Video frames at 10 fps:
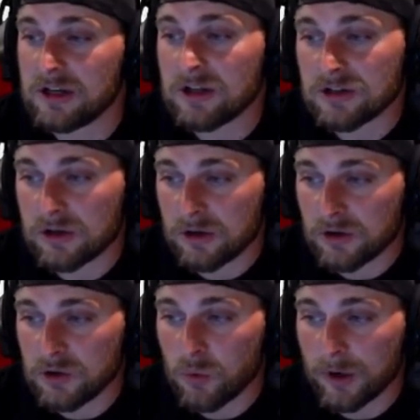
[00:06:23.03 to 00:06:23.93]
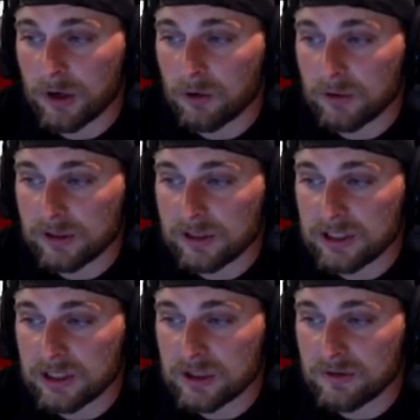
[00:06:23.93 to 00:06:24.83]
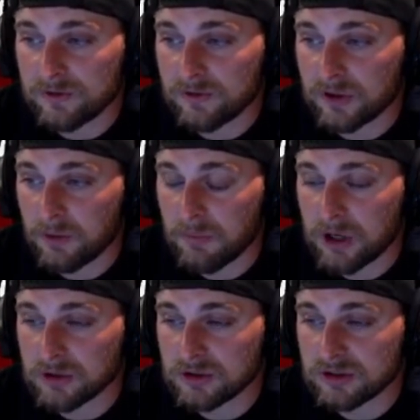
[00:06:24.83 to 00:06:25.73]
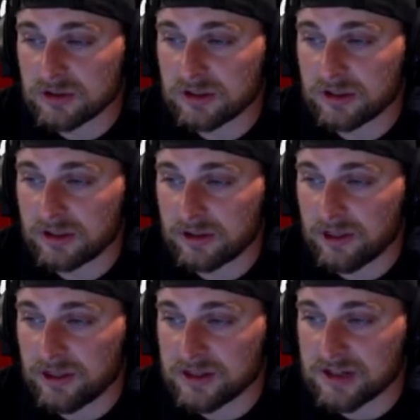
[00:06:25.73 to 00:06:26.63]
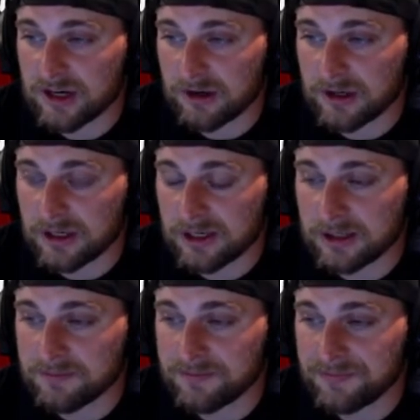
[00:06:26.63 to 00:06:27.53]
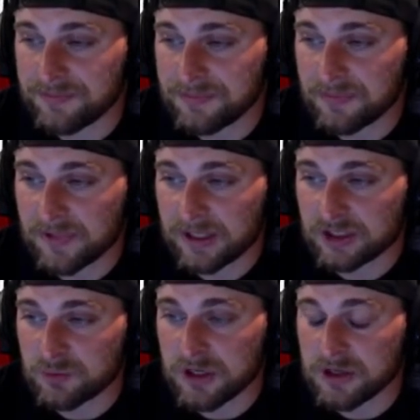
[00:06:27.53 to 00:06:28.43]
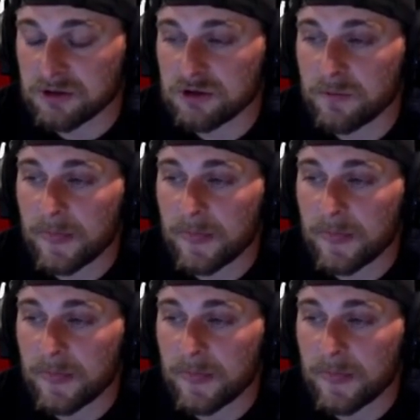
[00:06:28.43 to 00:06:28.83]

So you want to only leave the most this area up exposed.